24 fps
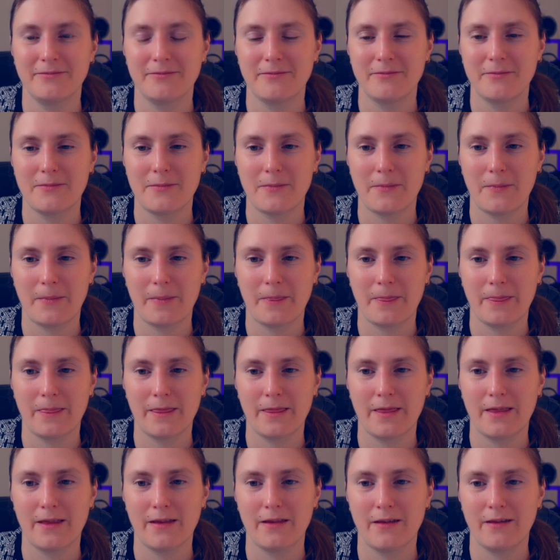
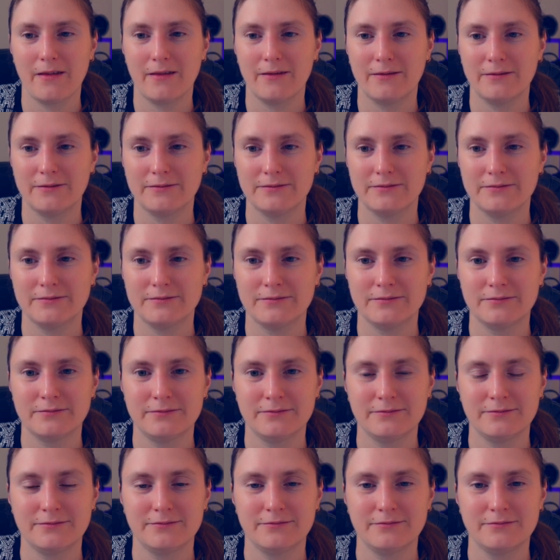
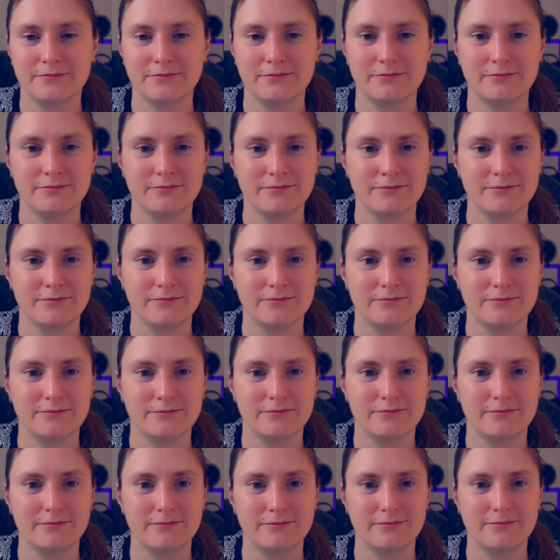
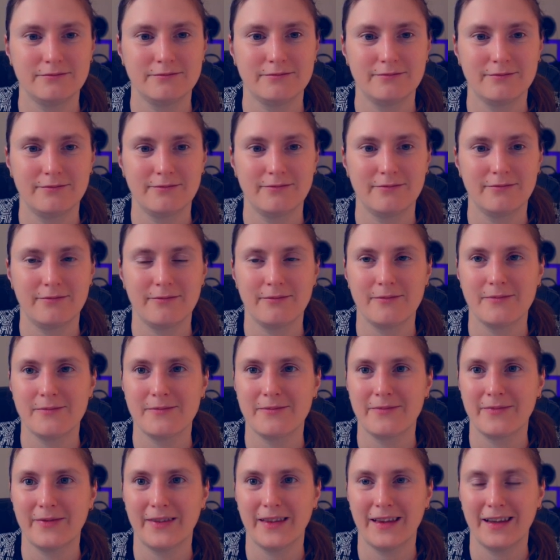
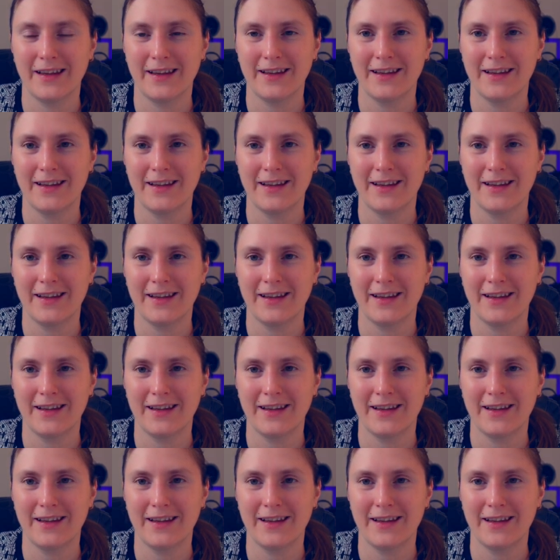[no speech]